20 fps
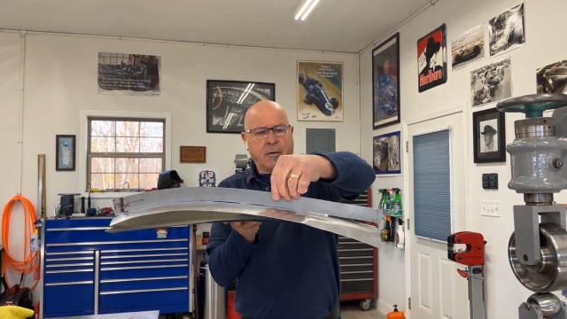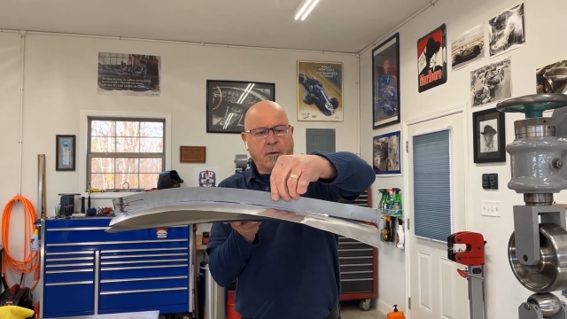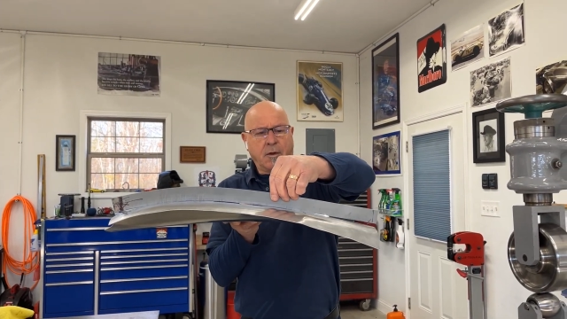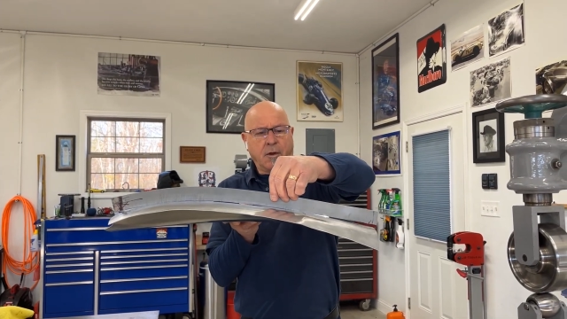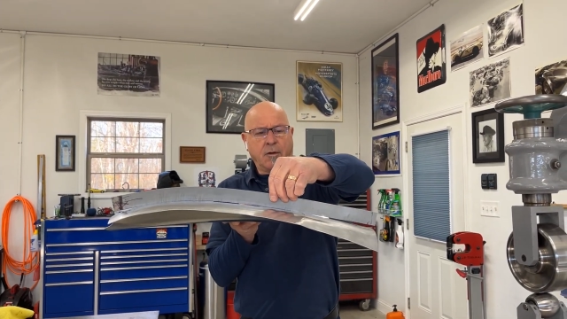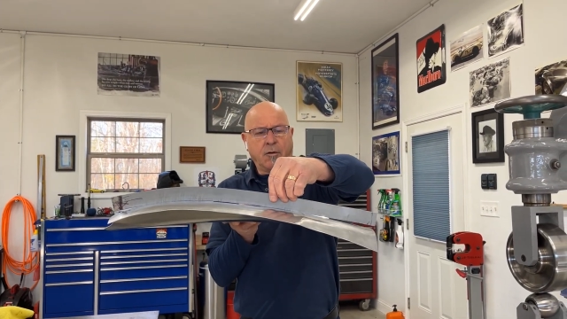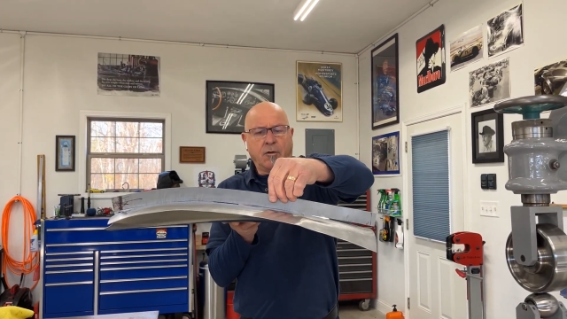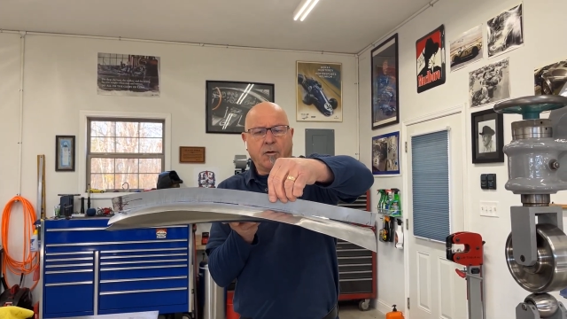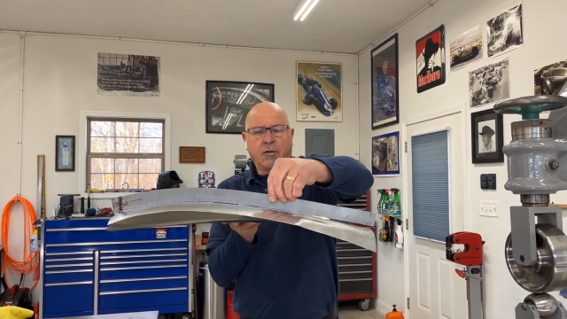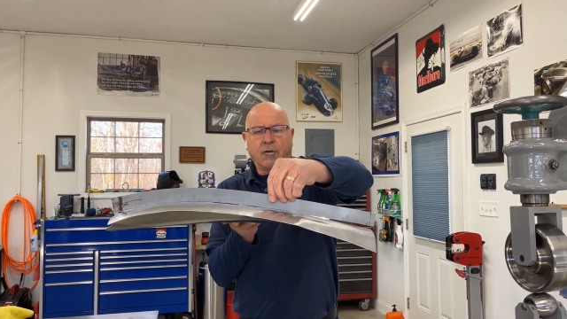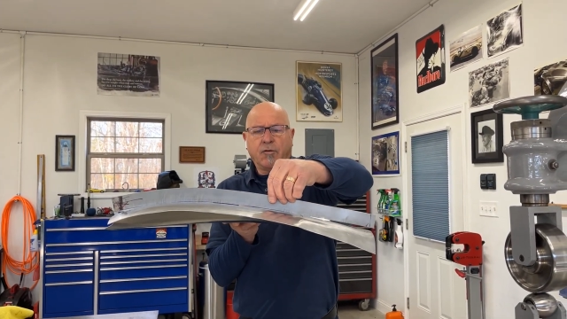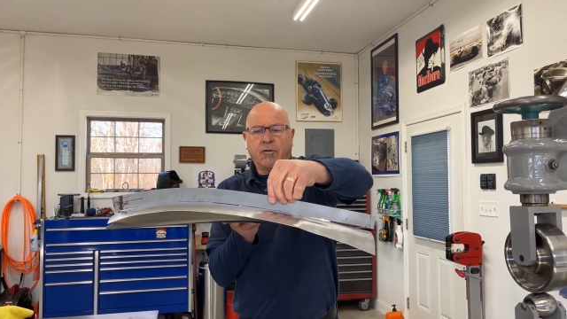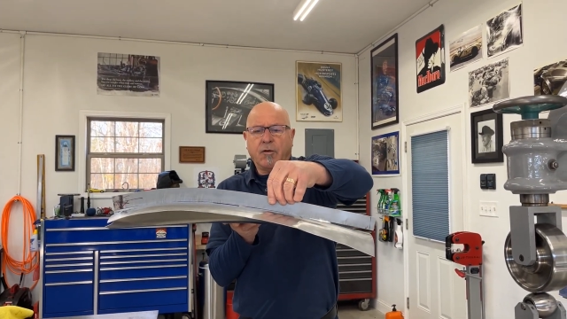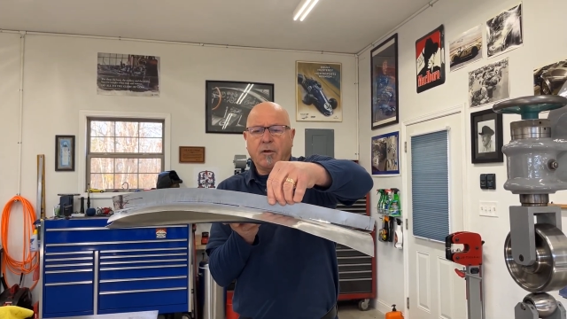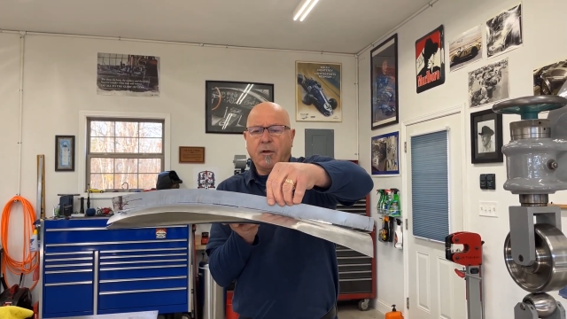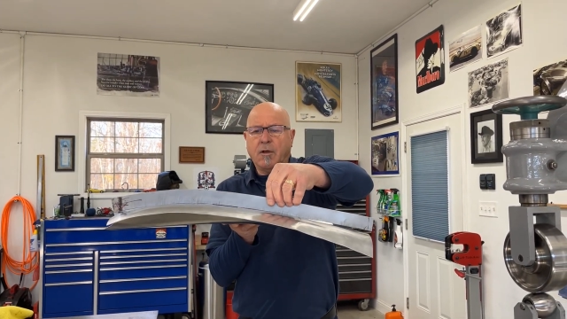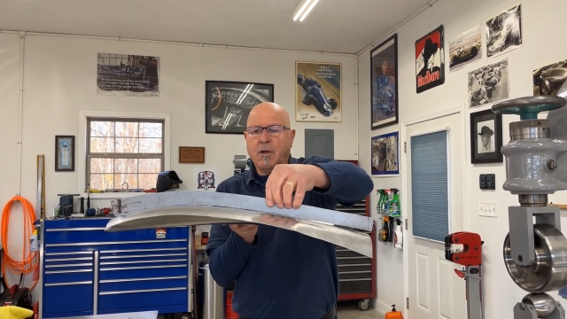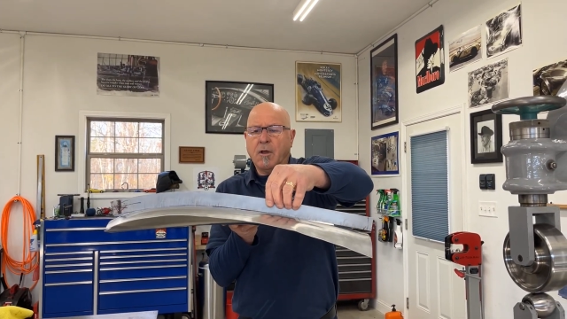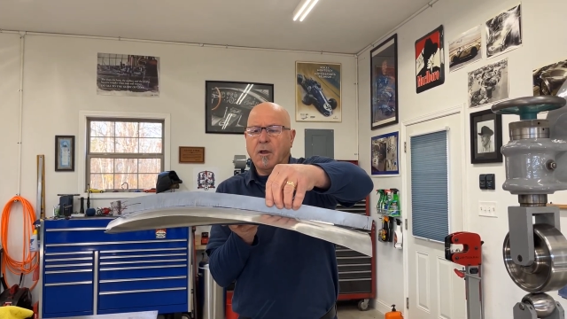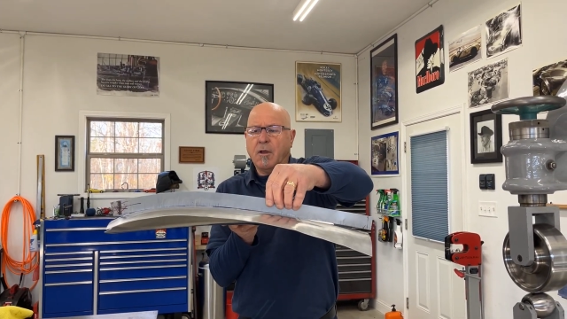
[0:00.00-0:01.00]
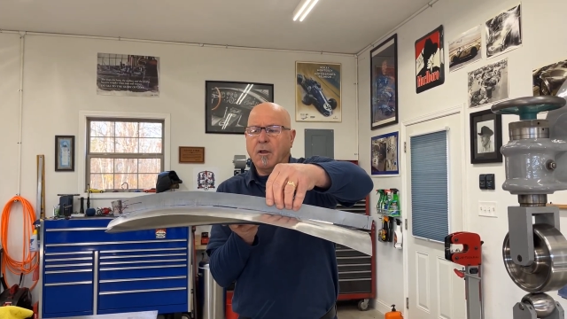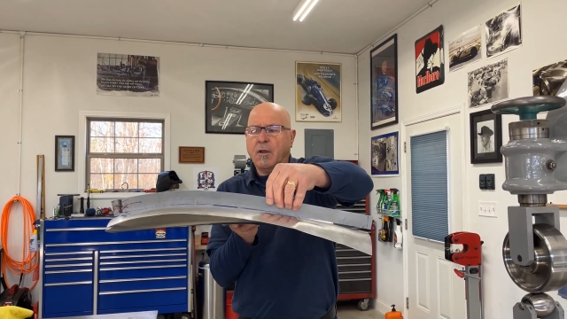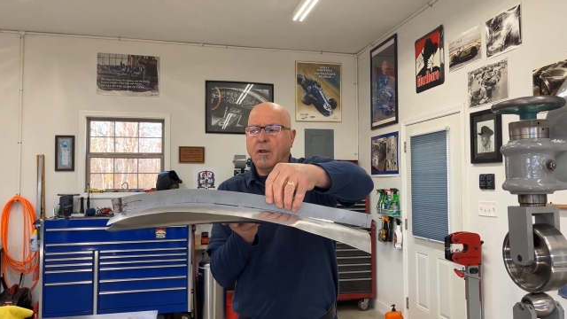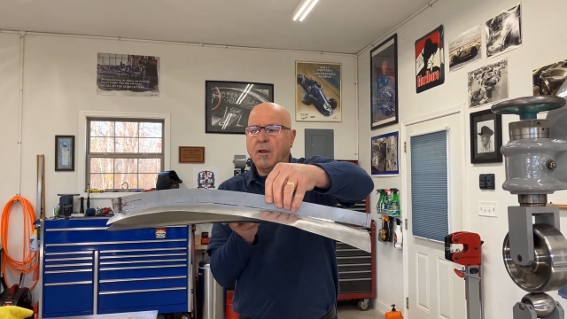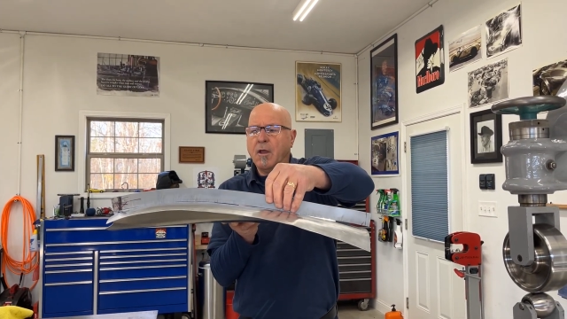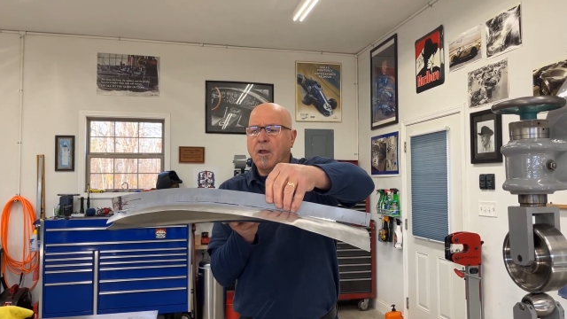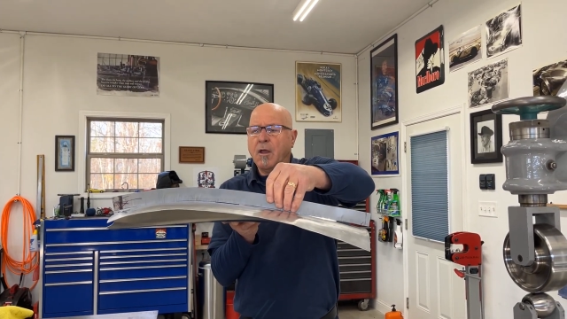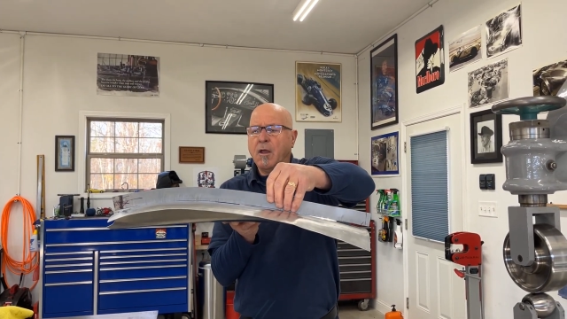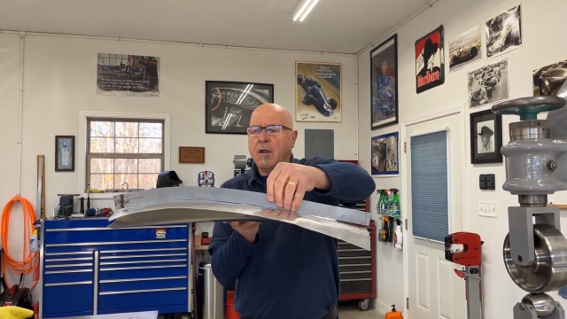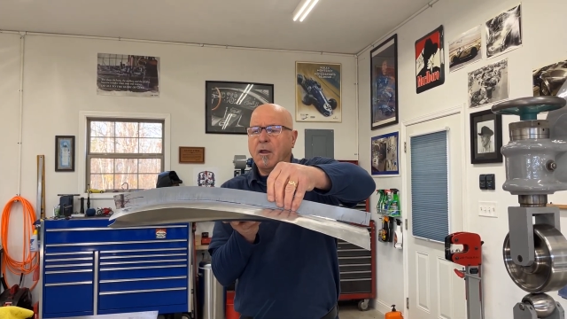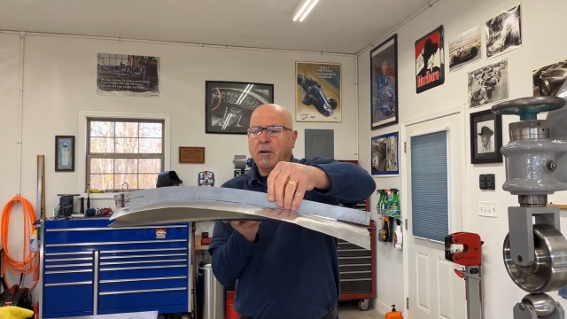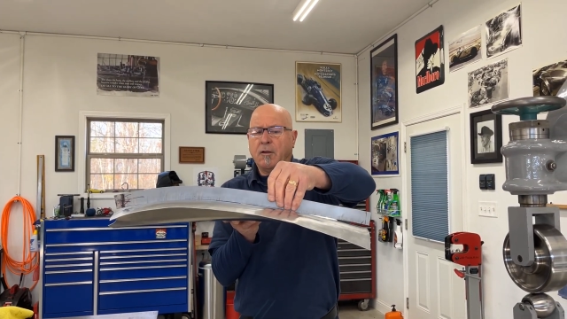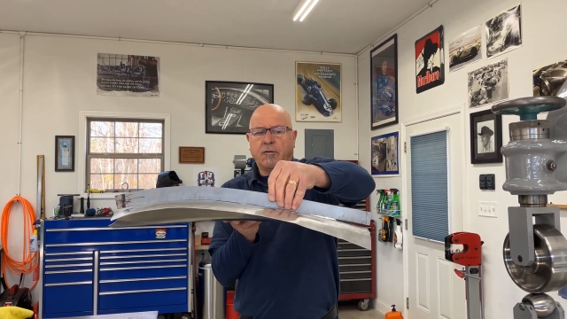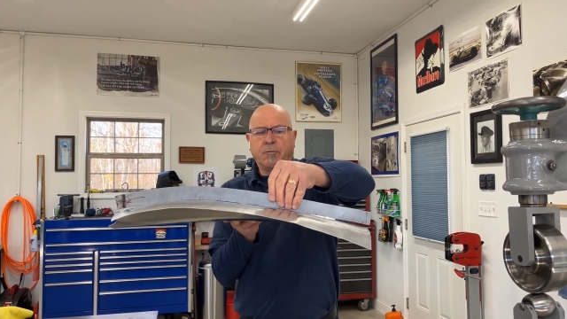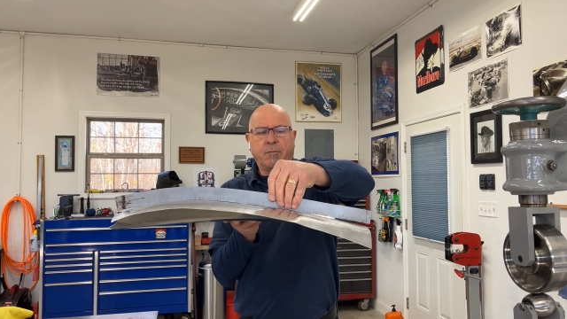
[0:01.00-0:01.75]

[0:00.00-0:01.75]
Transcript: And you can see it's